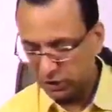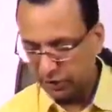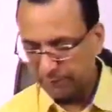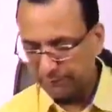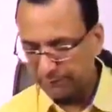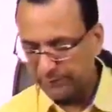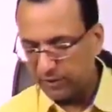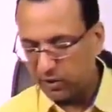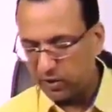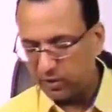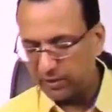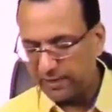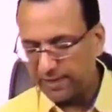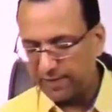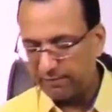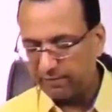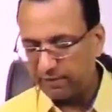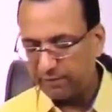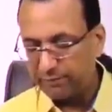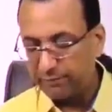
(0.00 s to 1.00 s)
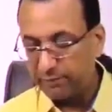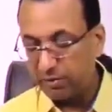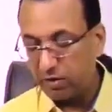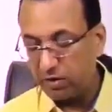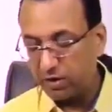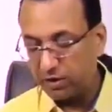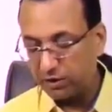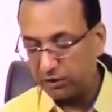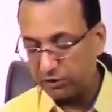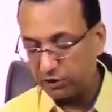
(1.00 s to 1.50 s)
beyond the level of
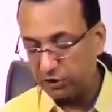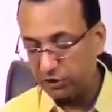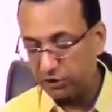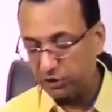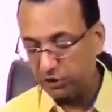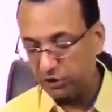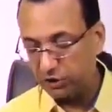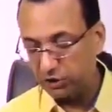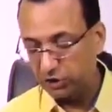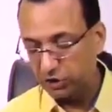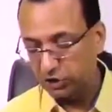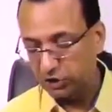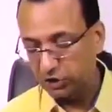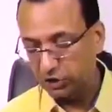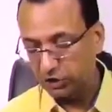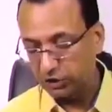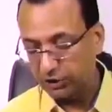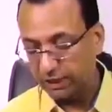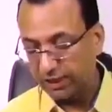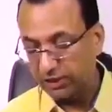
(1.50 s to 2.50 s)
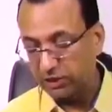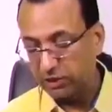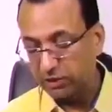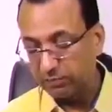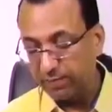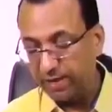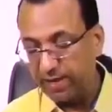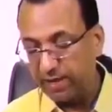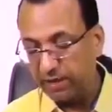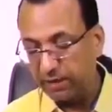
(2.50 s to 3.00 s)
bronchus is
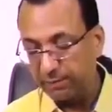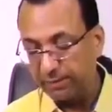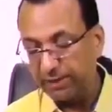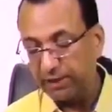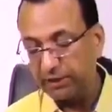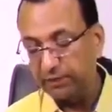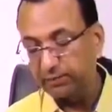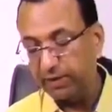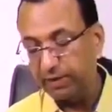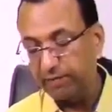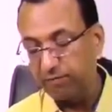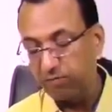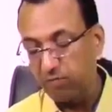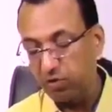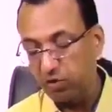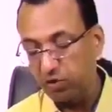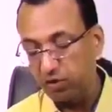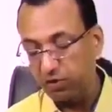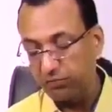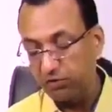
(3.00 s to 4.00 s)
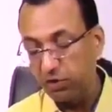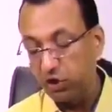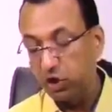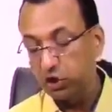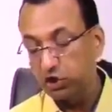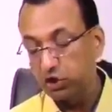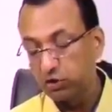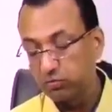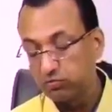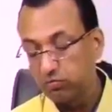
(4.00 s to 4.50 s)
being replaced by more of
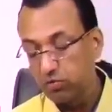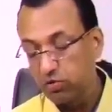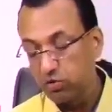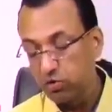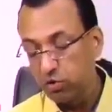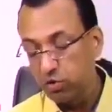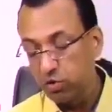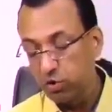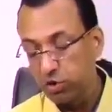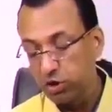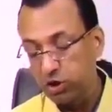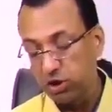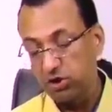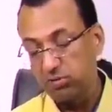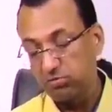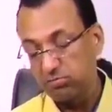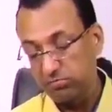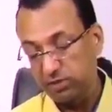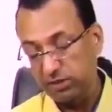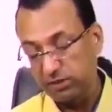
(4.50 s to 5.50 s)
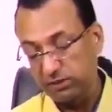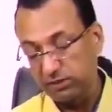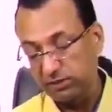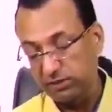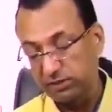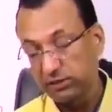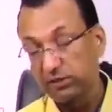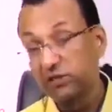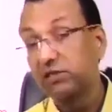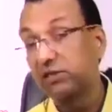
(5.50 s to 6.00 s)
smooth
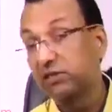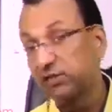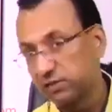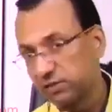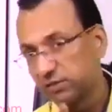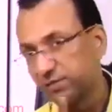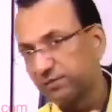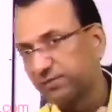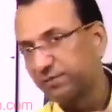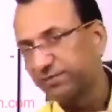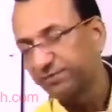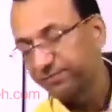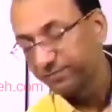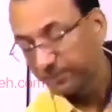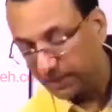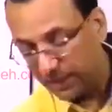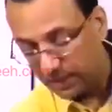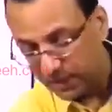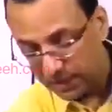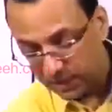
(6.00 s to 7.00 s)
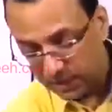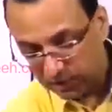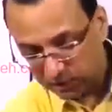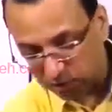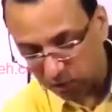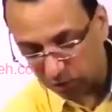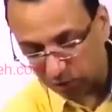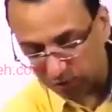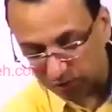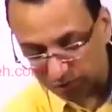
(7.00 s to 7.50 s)
muscles.
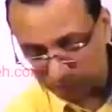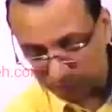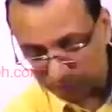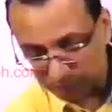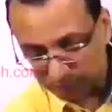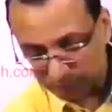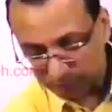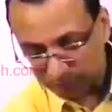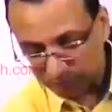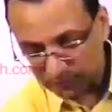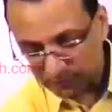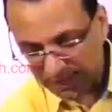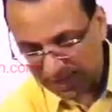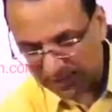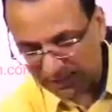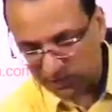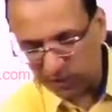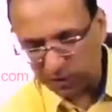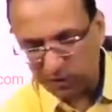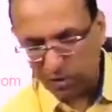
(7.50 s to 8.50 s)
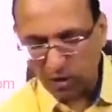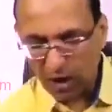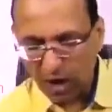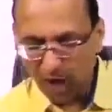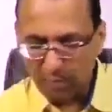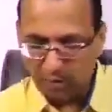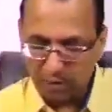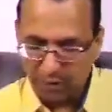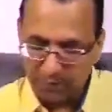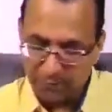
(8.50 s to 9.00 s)
So, as you are talking
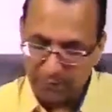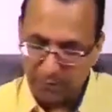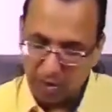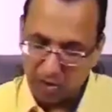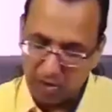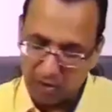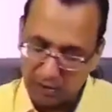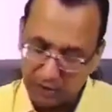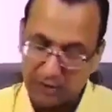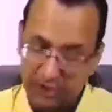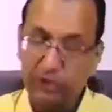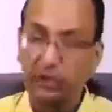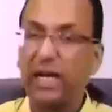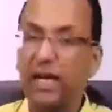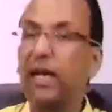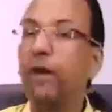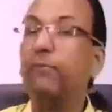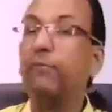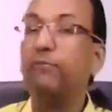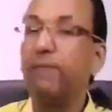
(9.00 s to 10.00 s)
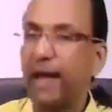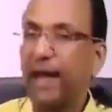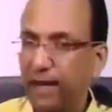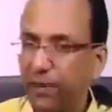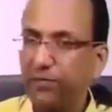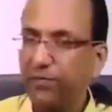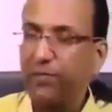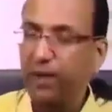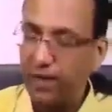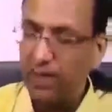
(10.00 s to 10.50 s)
about the bronchus, I have
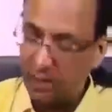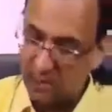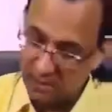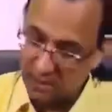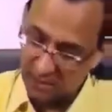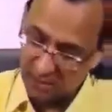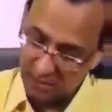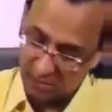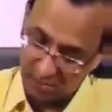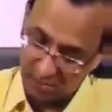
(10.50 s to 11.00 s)
magnified the